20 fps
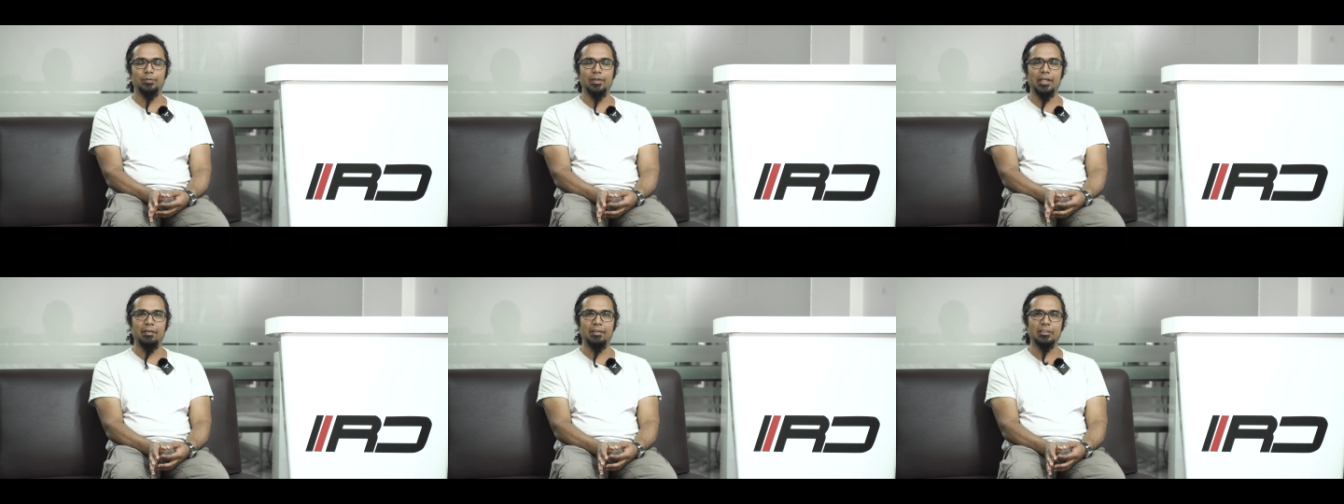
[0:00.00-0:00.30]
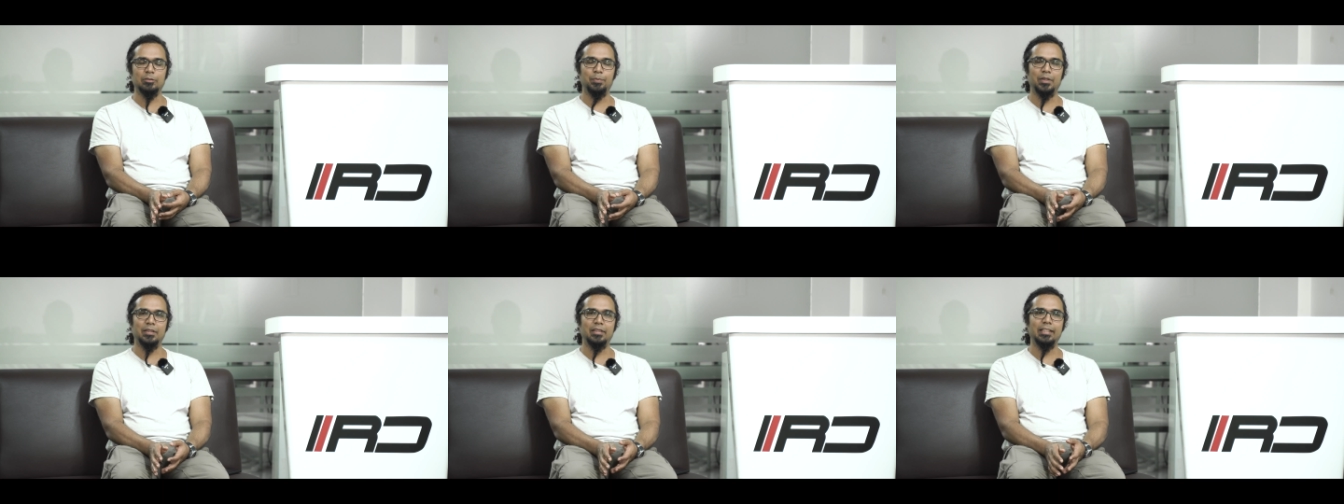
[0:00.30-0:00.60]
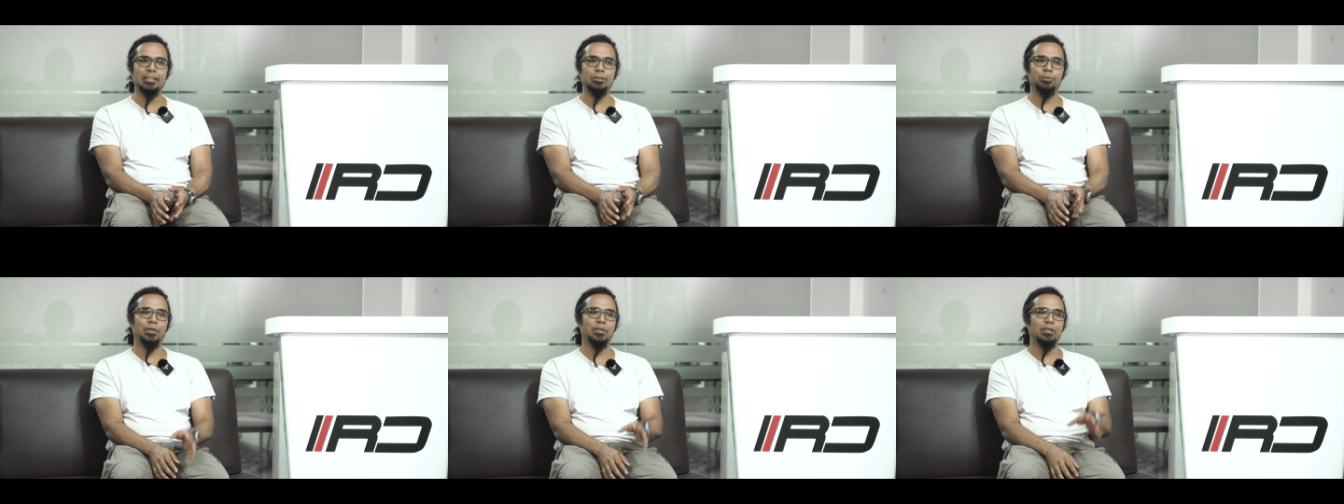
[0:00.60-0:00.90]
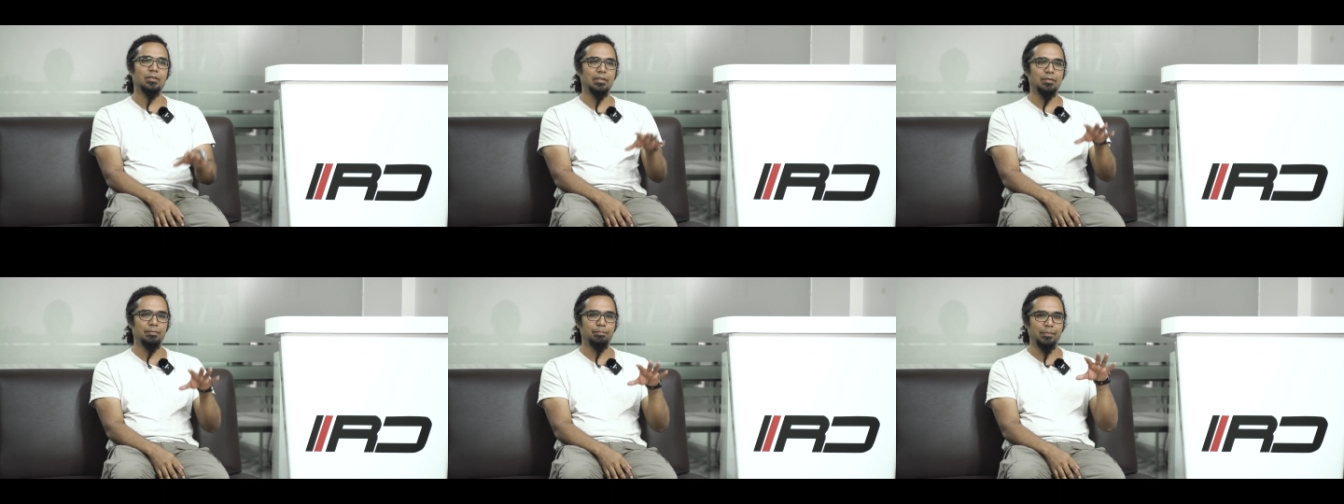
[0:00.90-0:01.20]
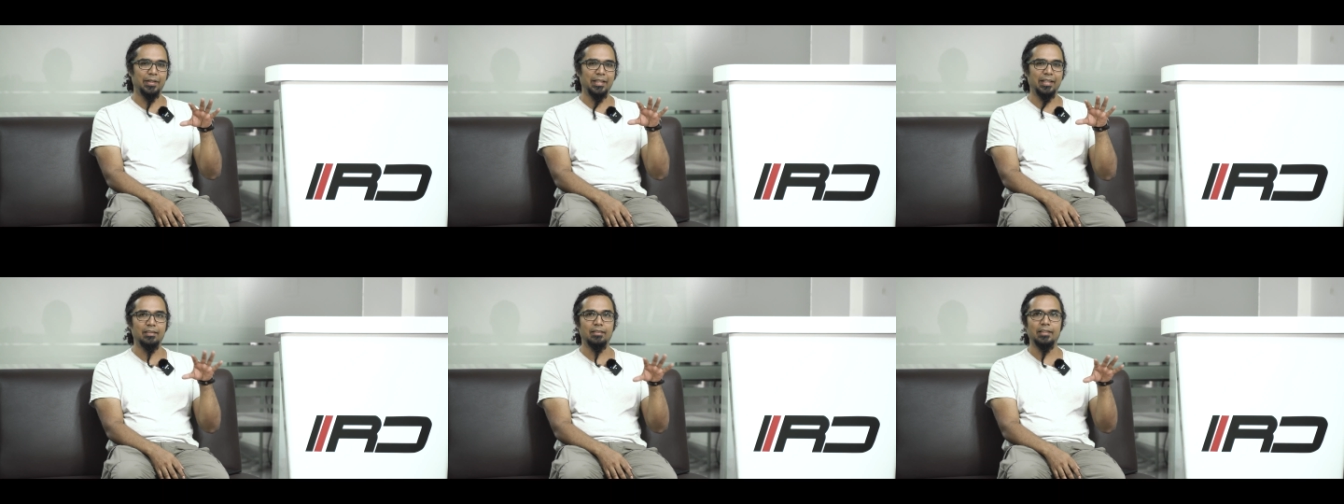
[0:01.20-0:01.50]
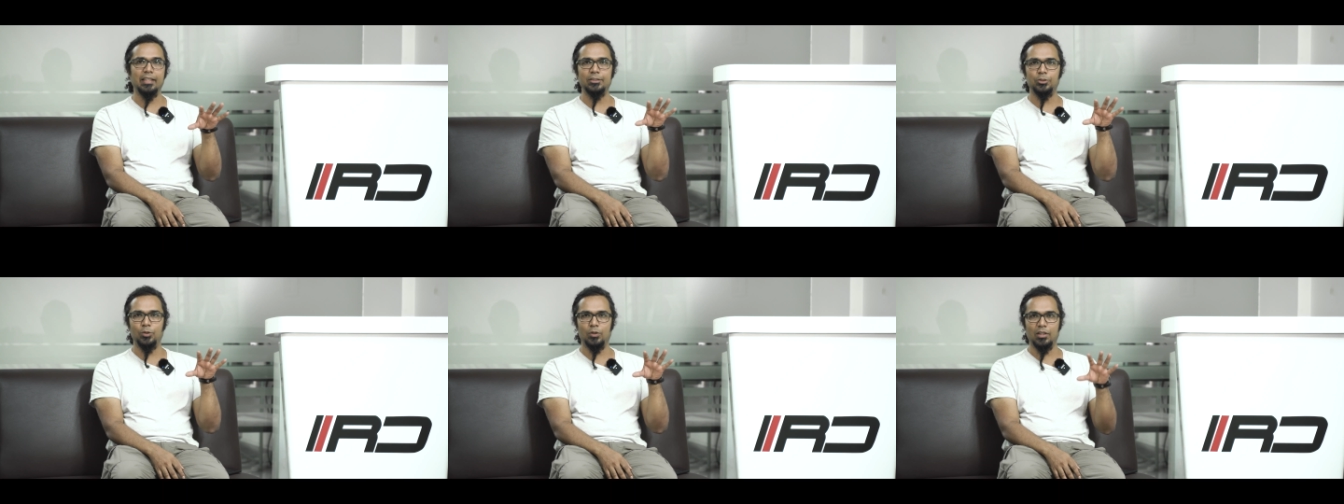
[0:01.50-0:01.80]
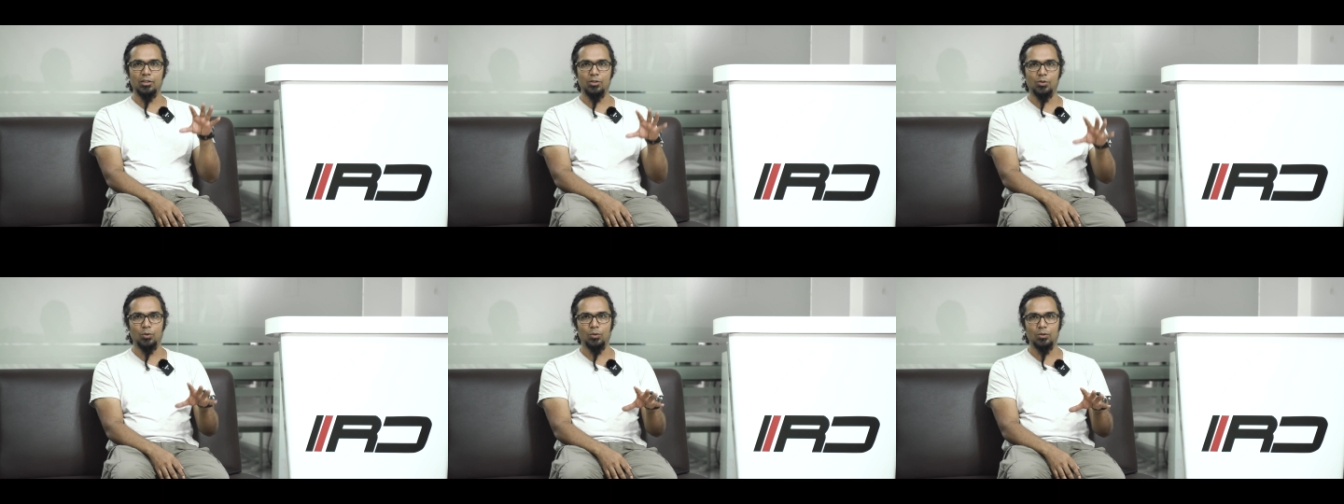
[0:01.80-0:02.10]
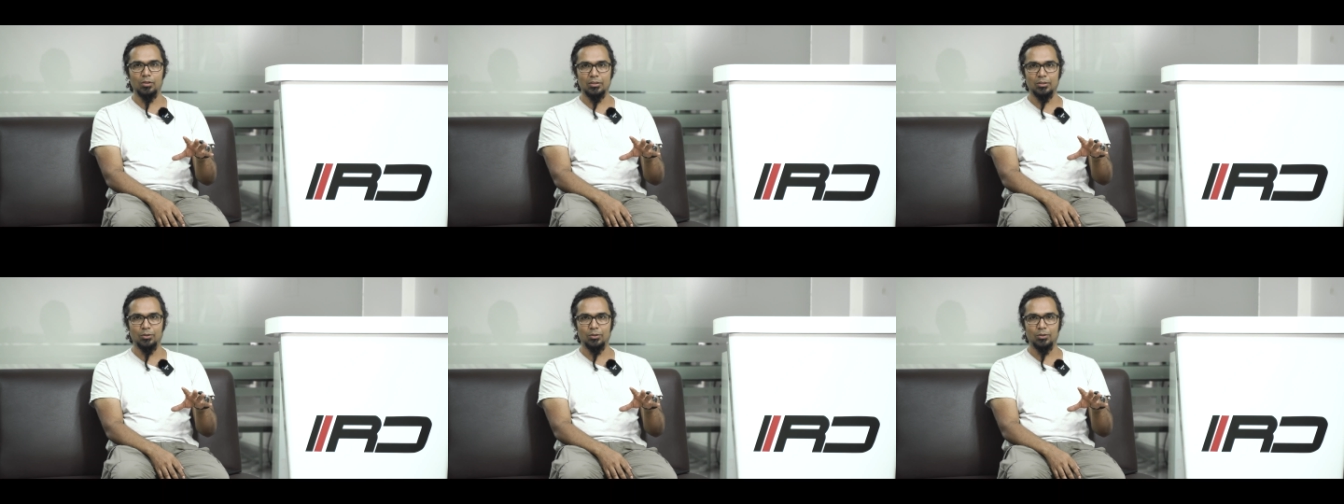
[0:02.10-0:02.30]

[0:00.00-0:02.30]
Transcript: We have expertise with main ECU controls,